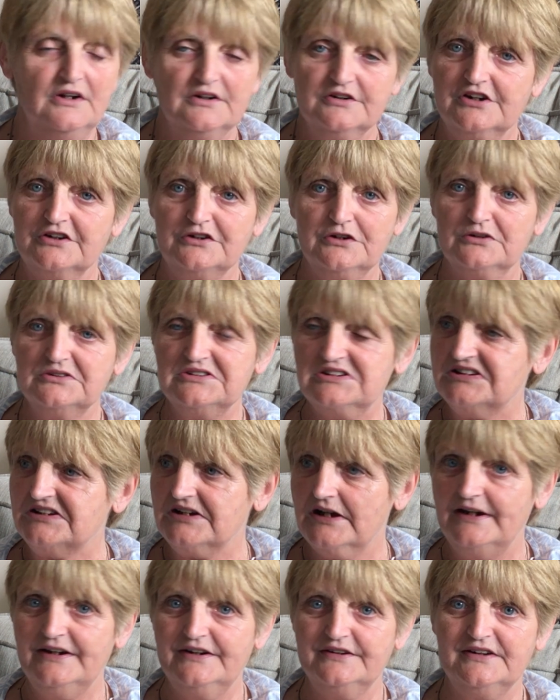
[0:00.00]
the nuns
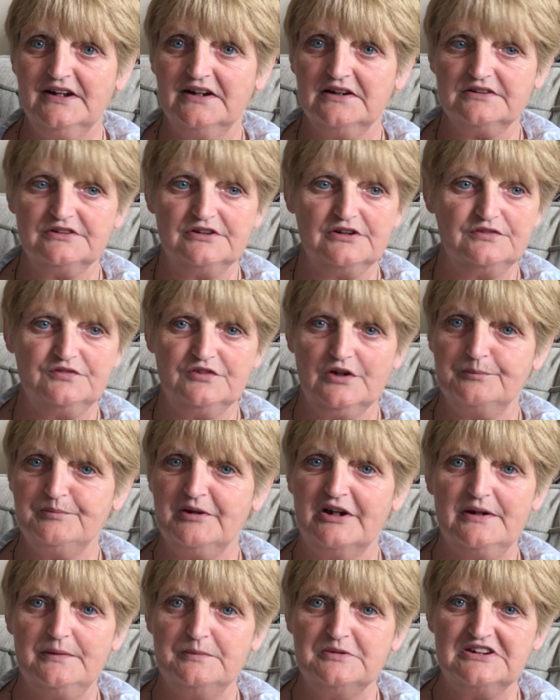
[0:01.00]
saying that their
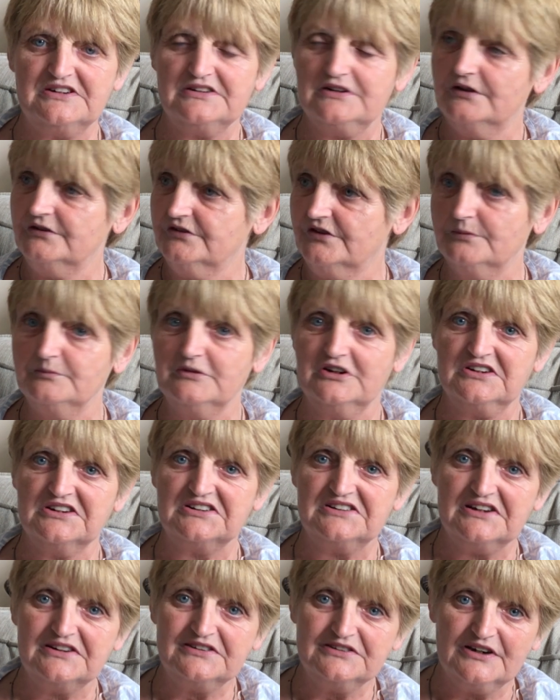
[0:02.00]
babies, the mothers
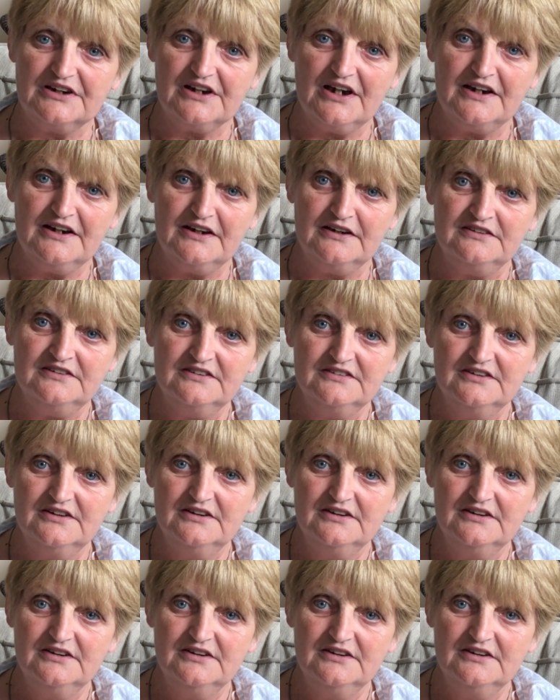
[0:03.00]
didn't care.